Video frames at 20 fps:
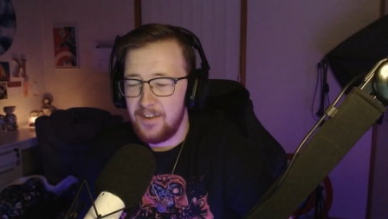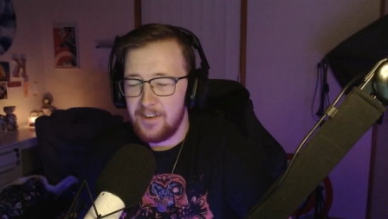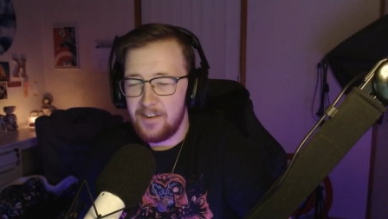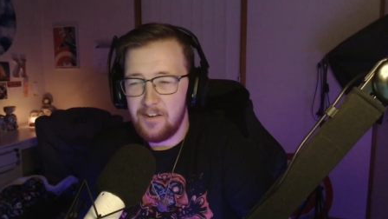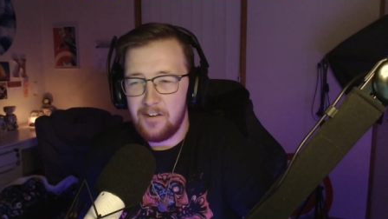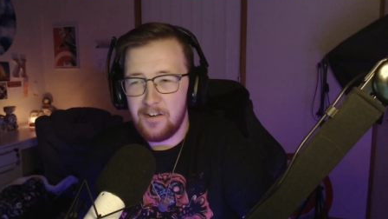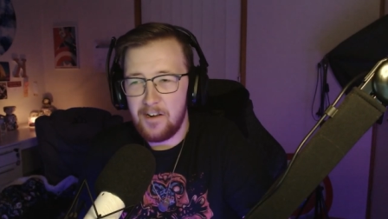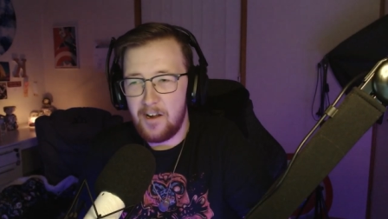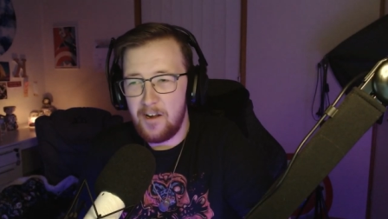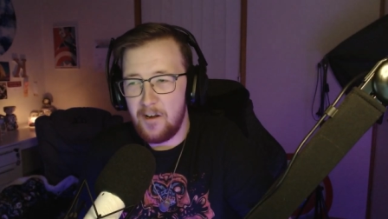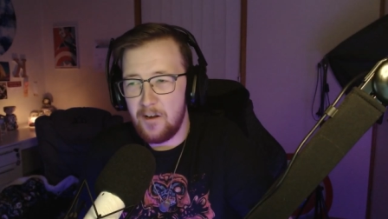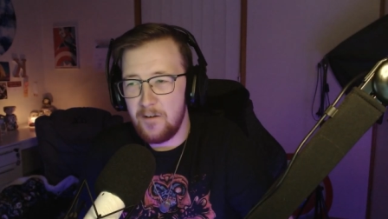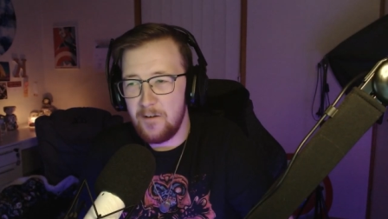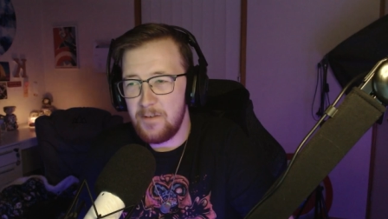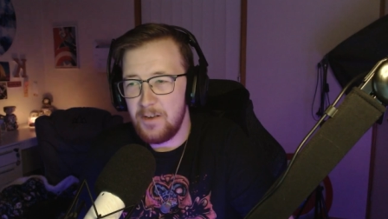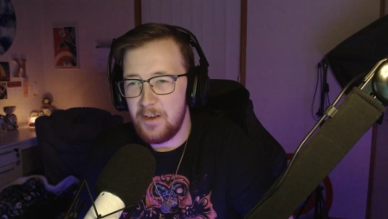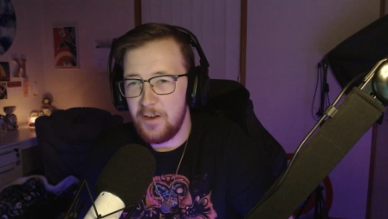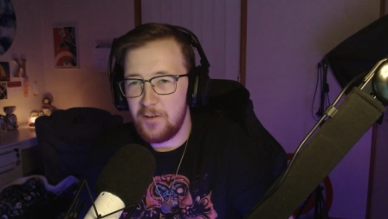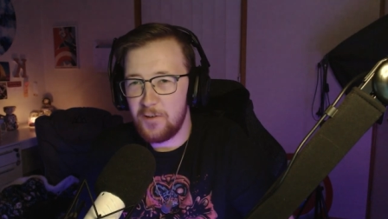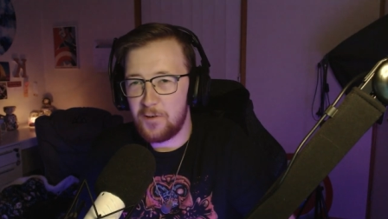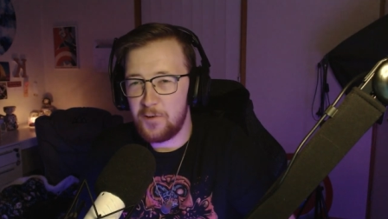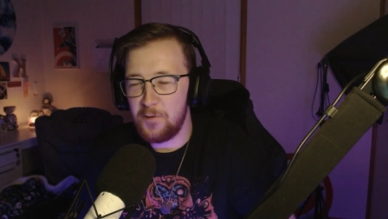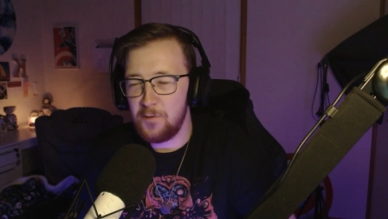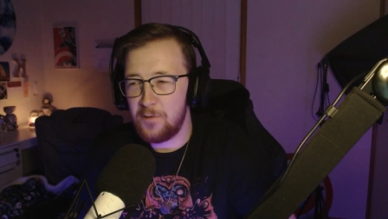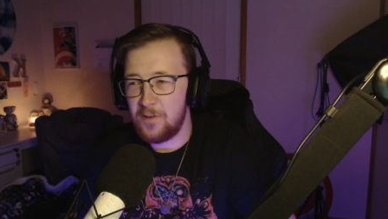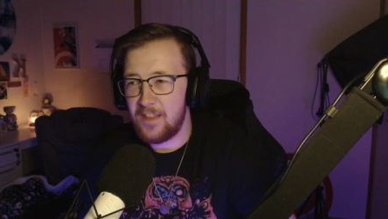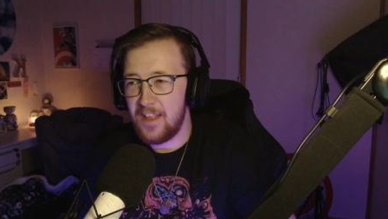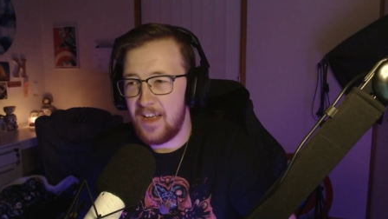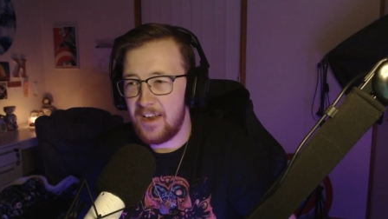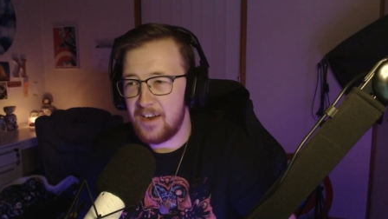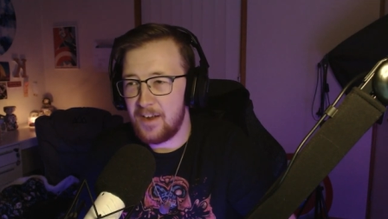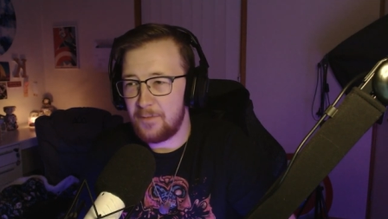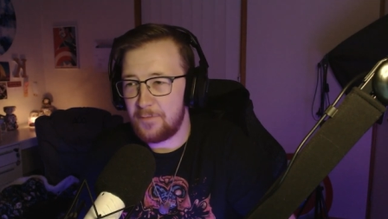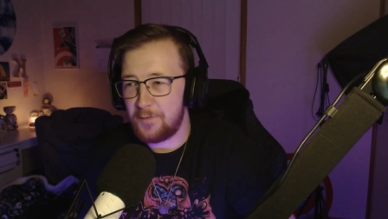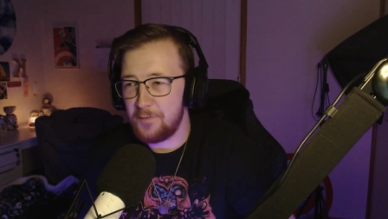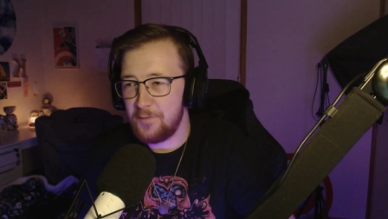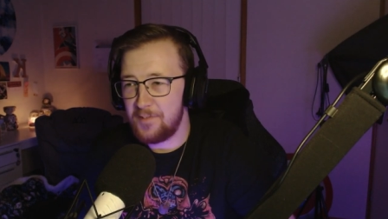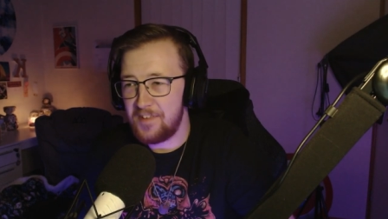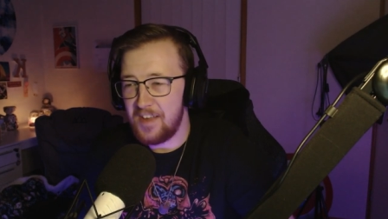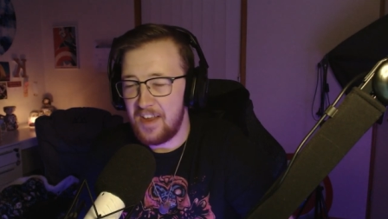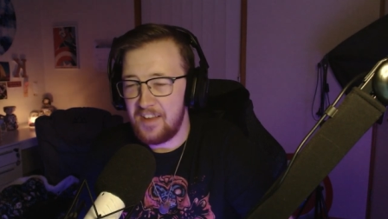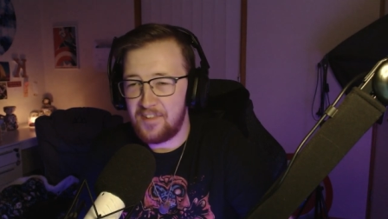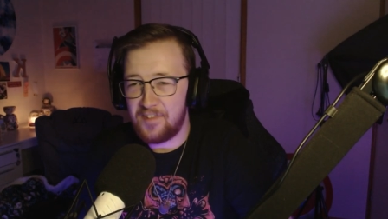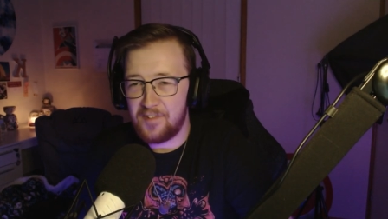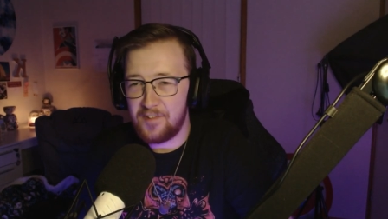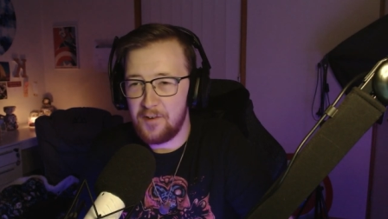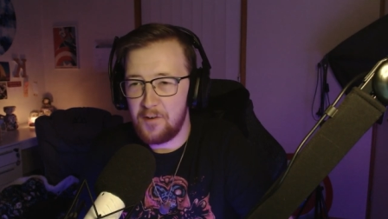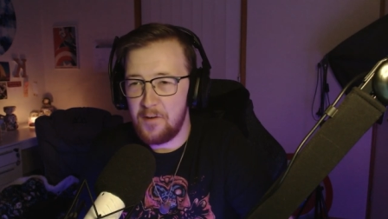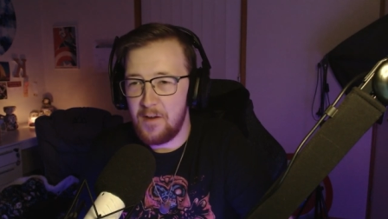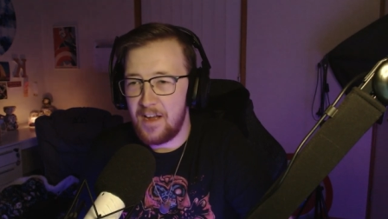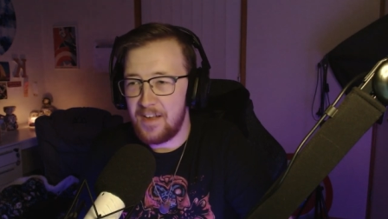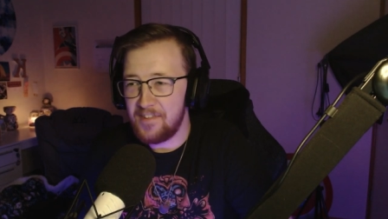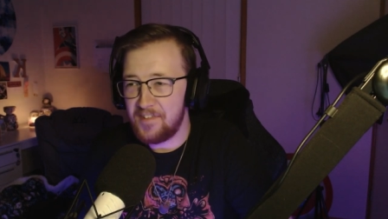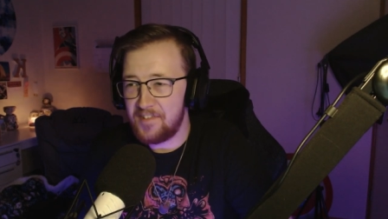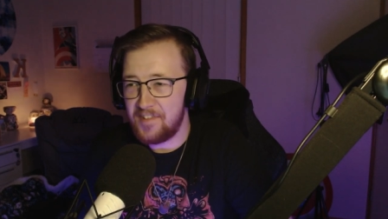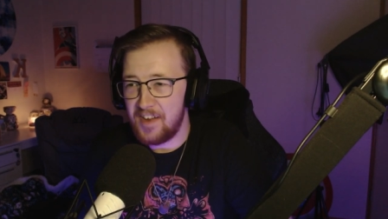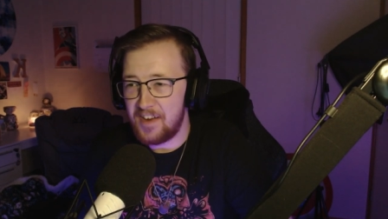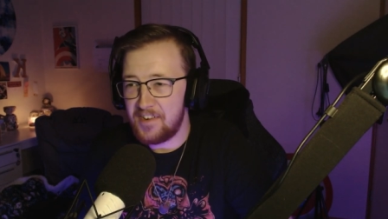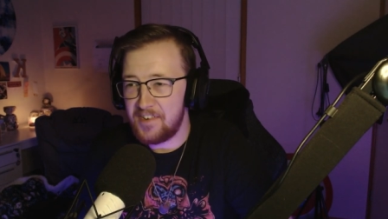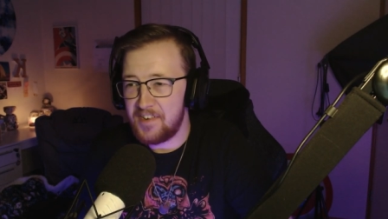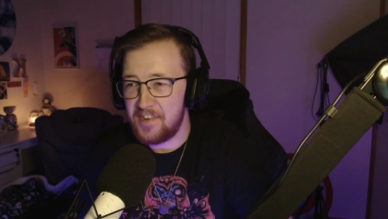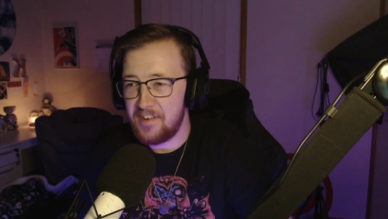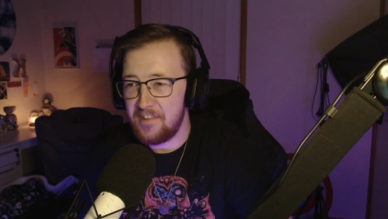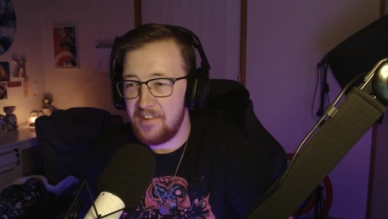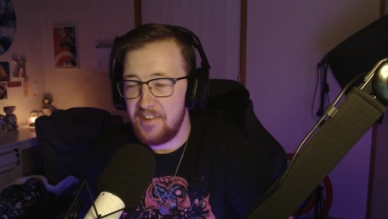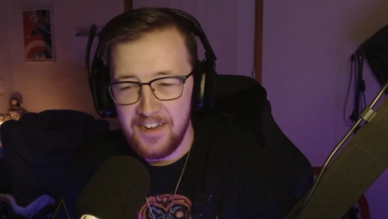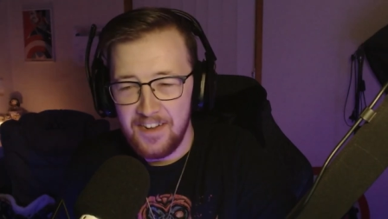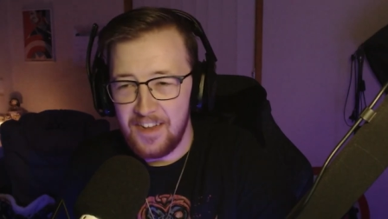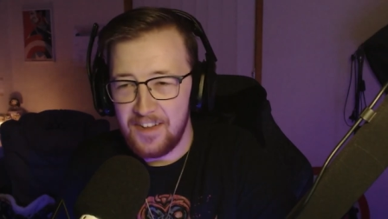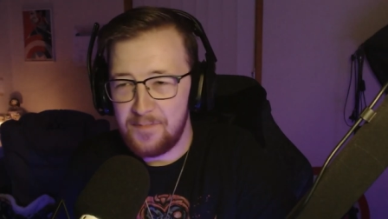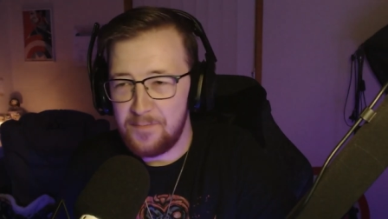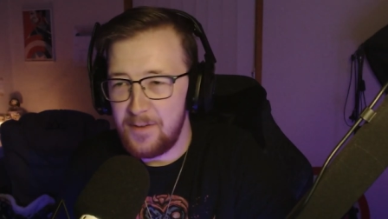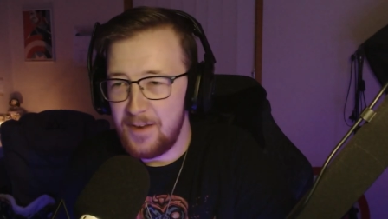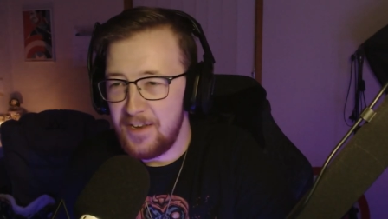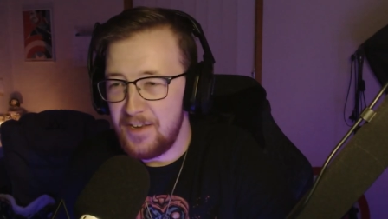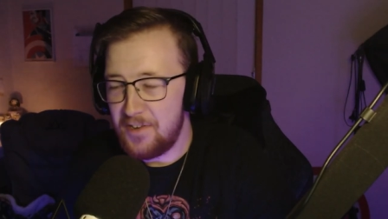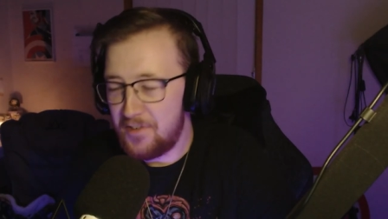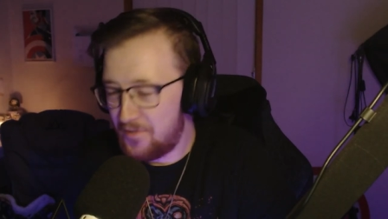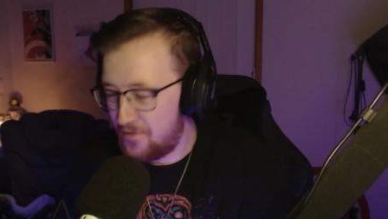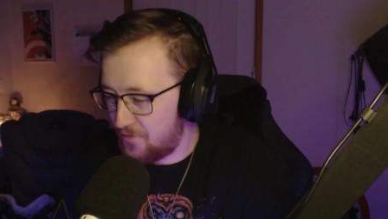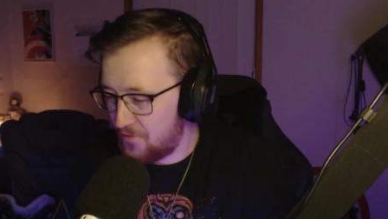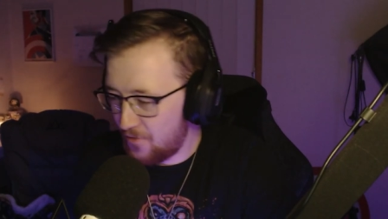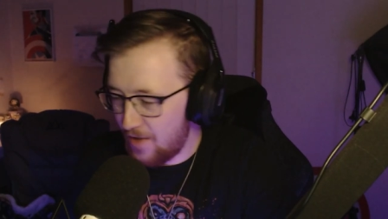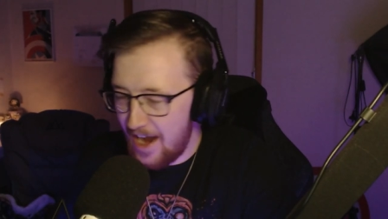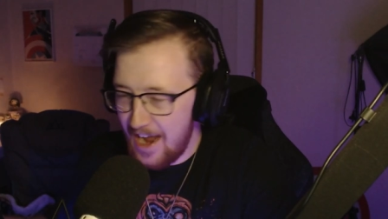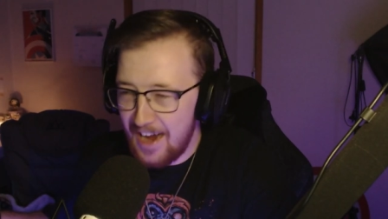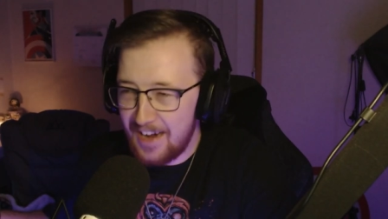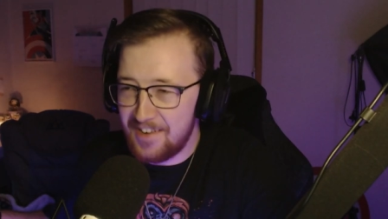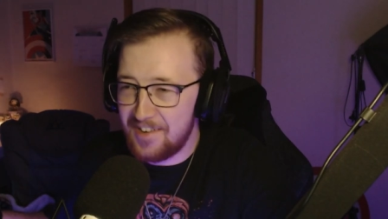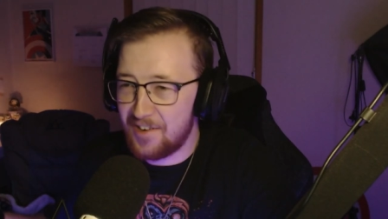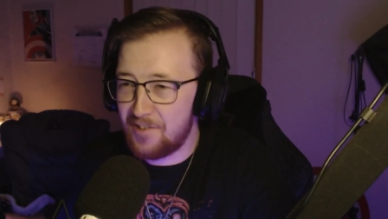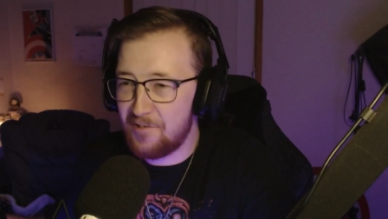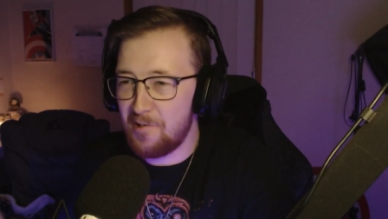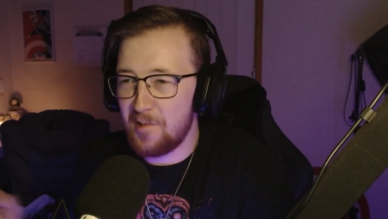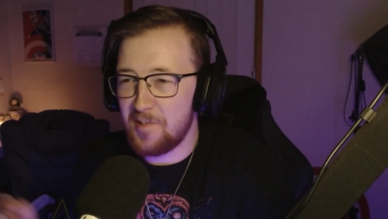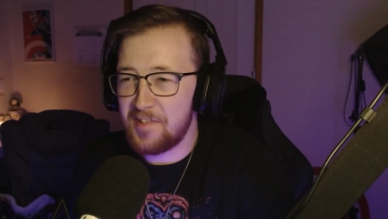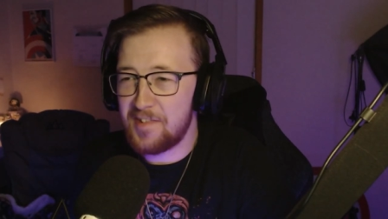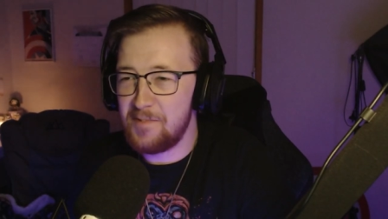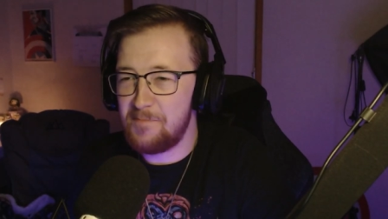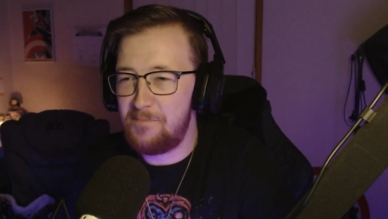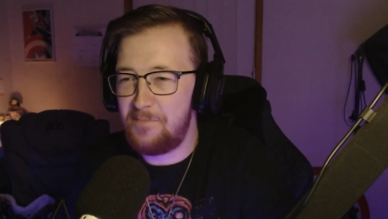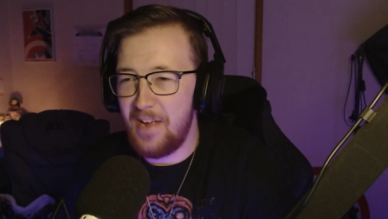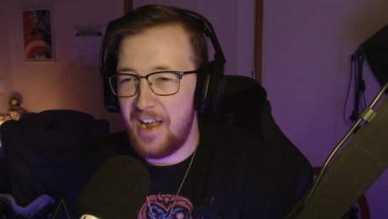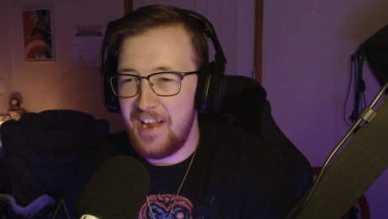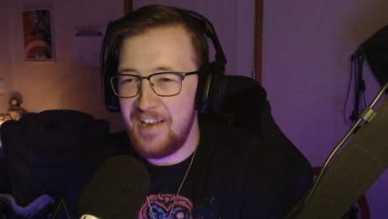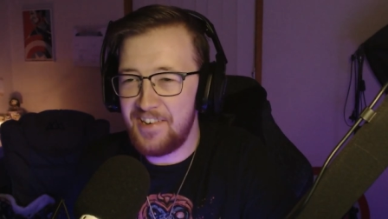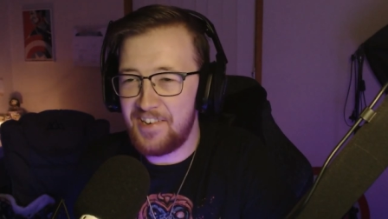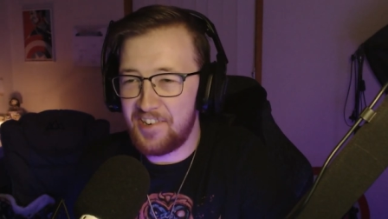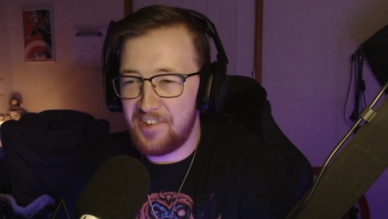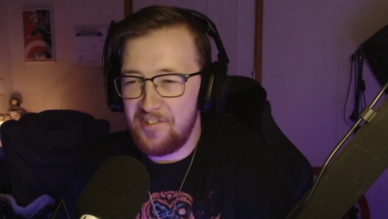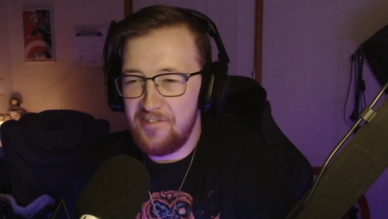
God, I hope you don't cook that afterwards. They're so unsanitary. That's being dragged across the bench.